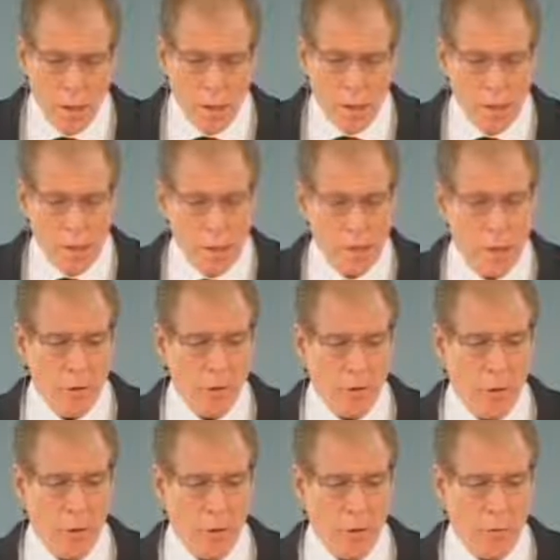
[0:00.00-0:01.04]
and he is
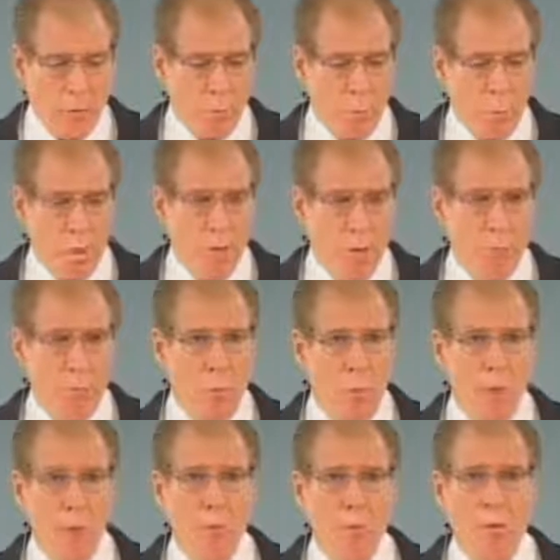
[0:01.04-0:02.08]
an expert on
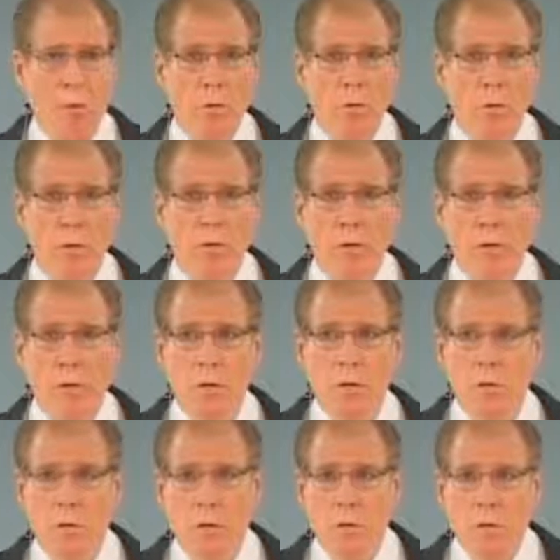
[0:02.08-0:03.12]
British sixteenth and,
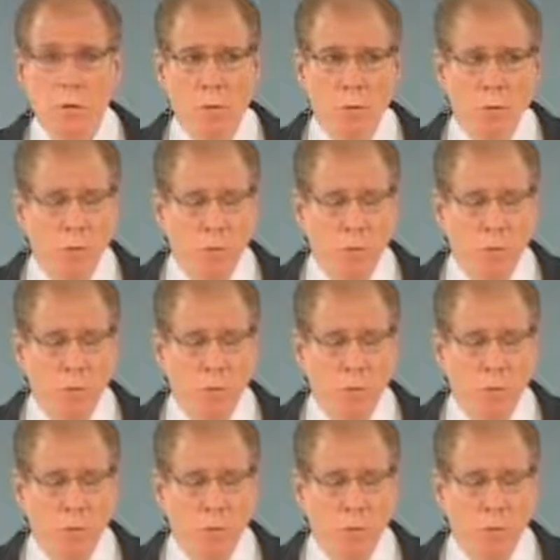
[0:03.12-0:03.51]
century,